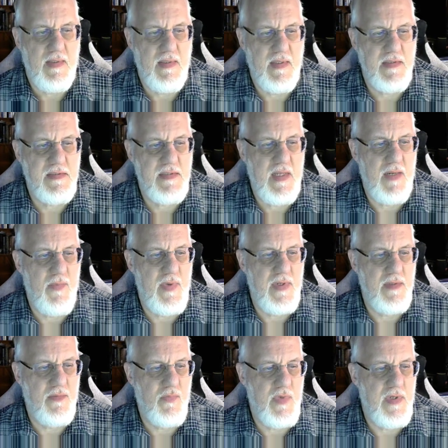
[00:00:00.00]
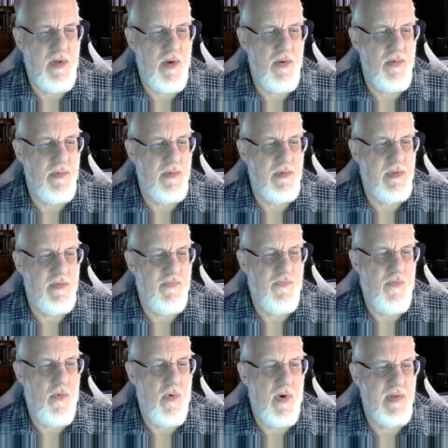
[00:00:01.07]
let's say we go to
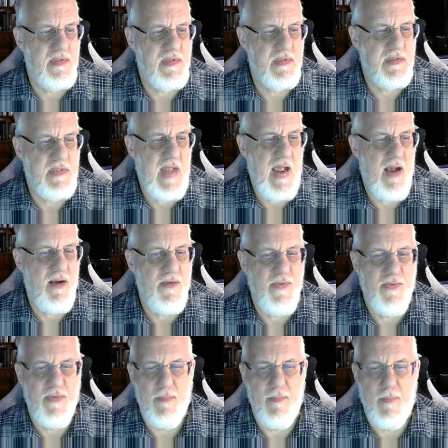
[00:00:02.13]
Forest South,